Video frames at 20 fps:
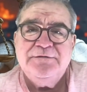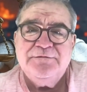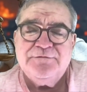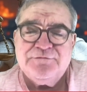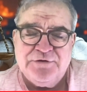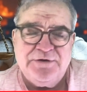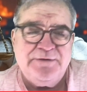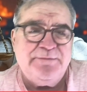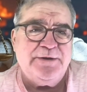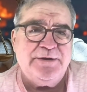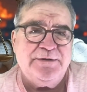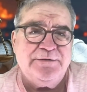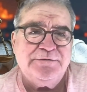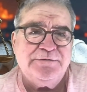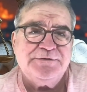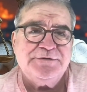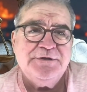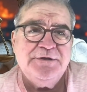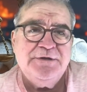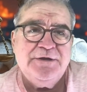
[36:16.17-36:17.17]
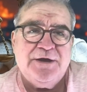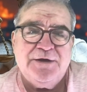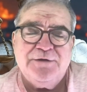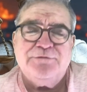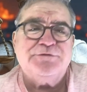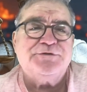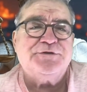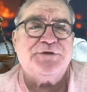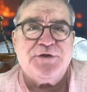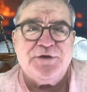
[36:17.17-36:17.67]
3 meals. I
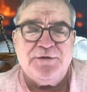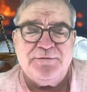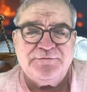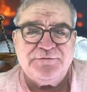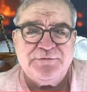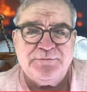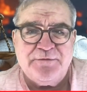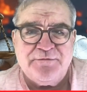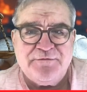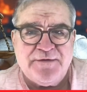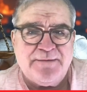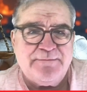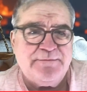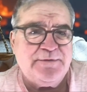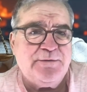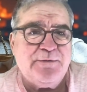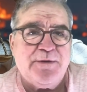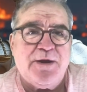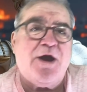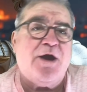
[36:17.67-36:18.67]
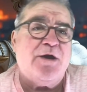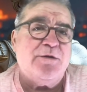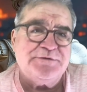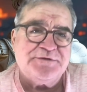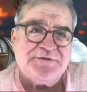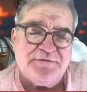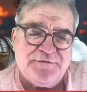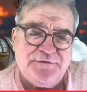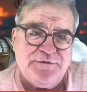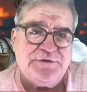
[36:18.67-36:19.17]
also come from a family where I was
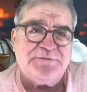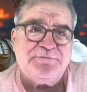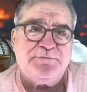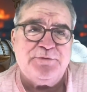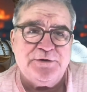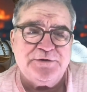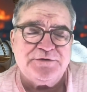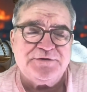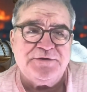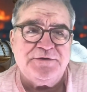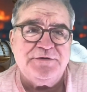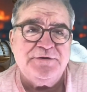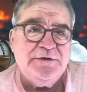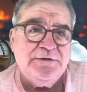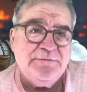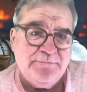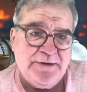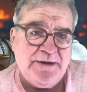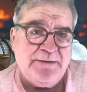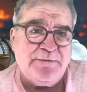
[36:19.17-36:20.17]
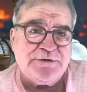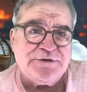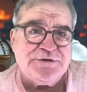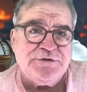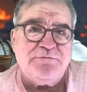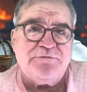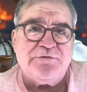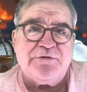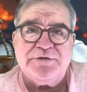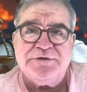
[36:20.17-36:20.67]
the first person, me and my 2
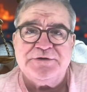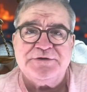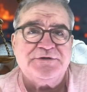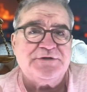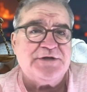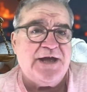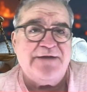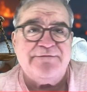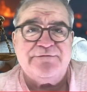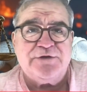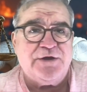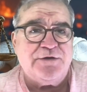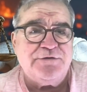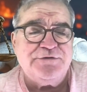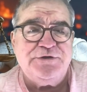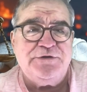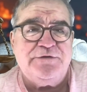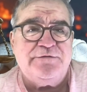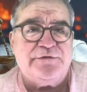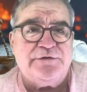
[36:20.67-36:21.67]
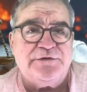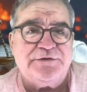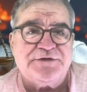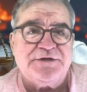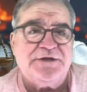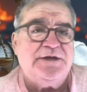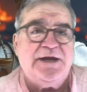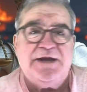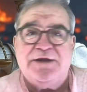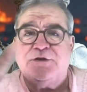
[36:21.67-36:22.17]
brothers, to ever go to
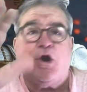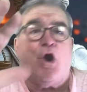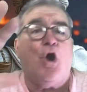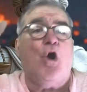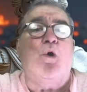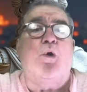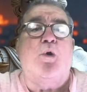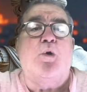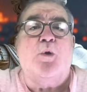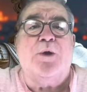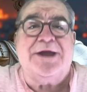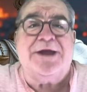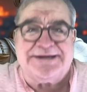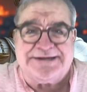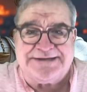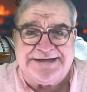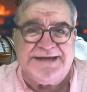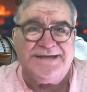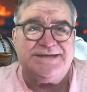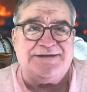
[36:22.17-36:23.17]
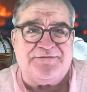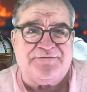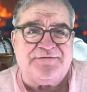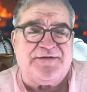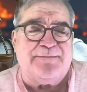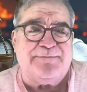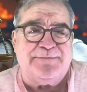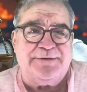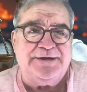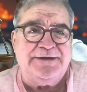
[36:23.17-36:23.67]
university in the whole extended
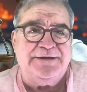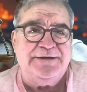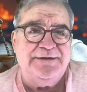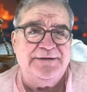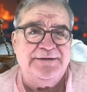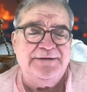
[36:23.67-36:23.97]
family.